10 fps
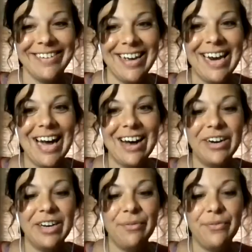And how
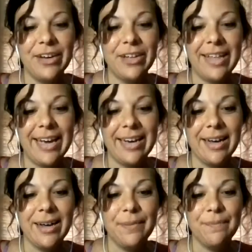did he feel like
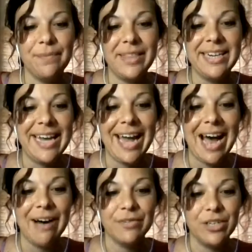the day
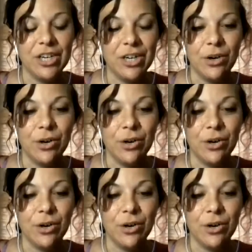after